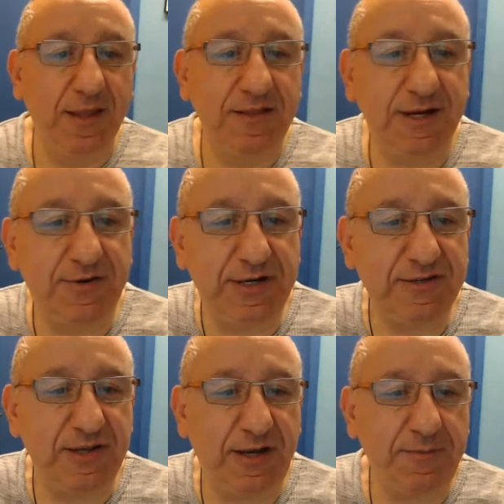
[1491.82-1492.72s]

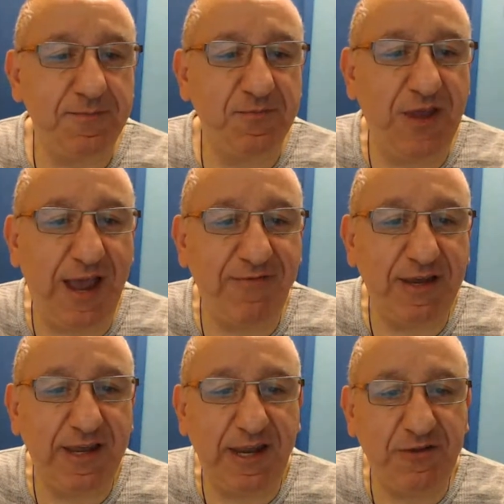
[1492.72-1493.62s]
Teresa, we have
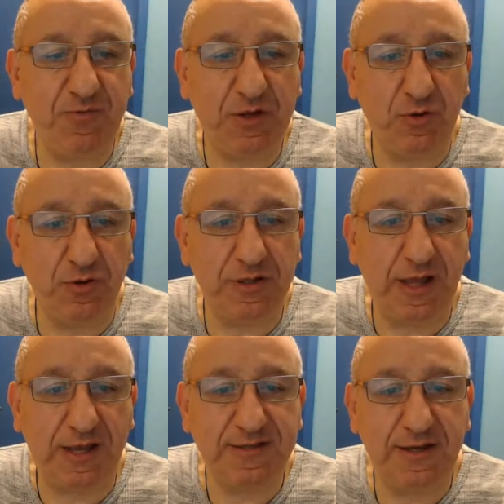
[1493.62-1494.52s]
an eight week old
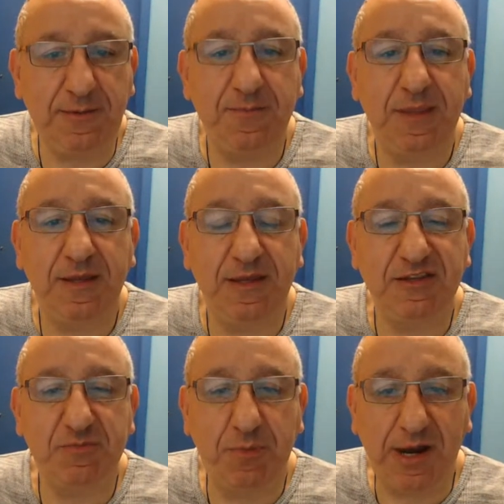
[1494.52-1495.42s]
Lhasa.
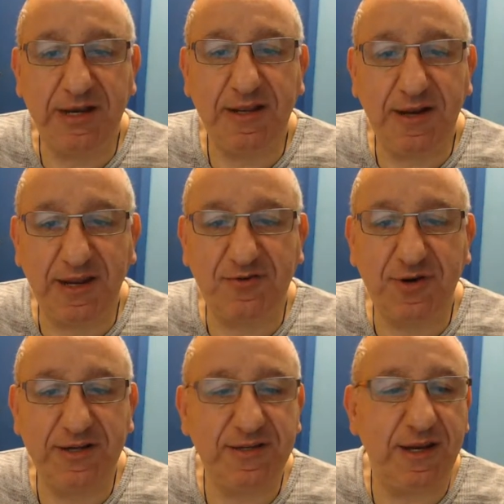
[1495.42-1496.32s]
He's biting like
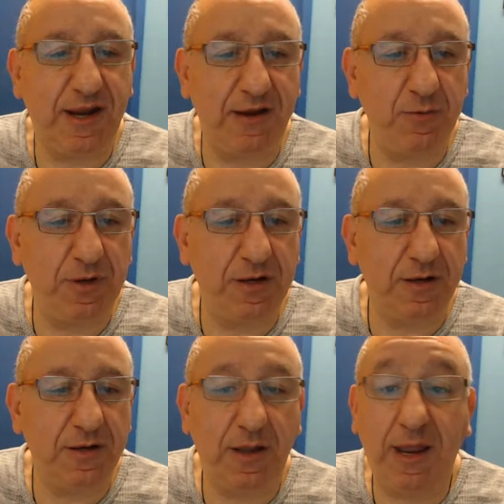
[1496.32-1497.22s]
crazy, and I will
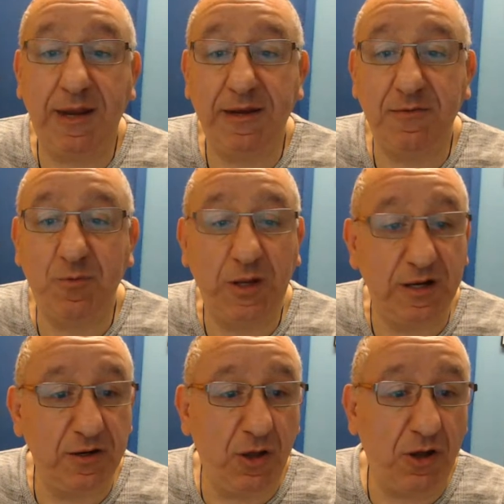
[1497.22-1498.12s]
and
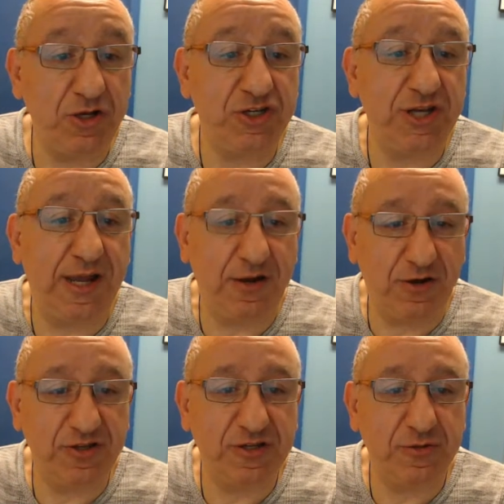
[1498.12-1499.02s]
will launch at
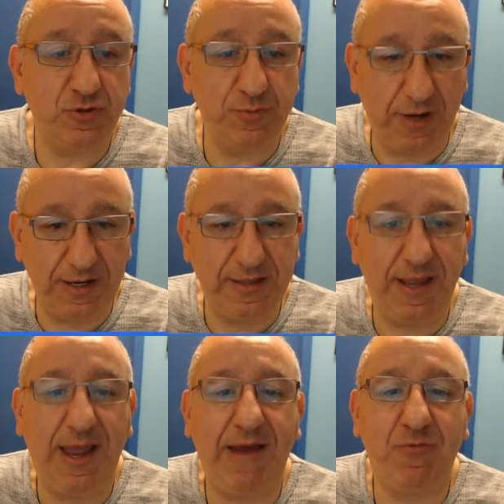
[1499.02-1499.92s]
us to bite.
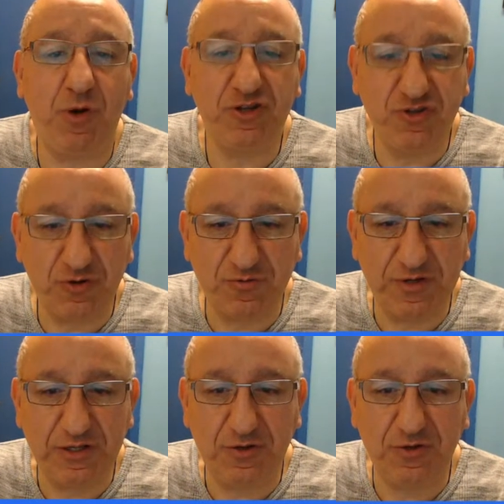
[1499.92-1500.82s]
I have watched your
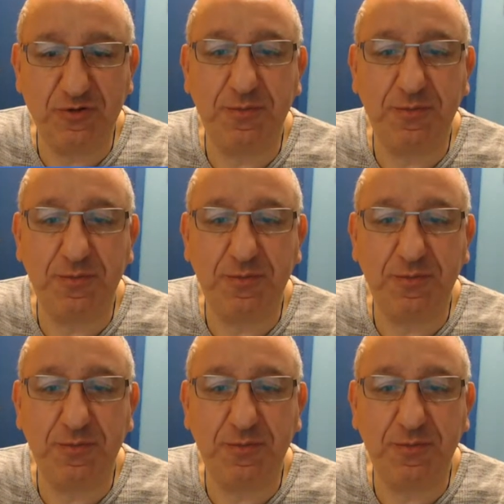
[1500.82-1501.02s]
videos,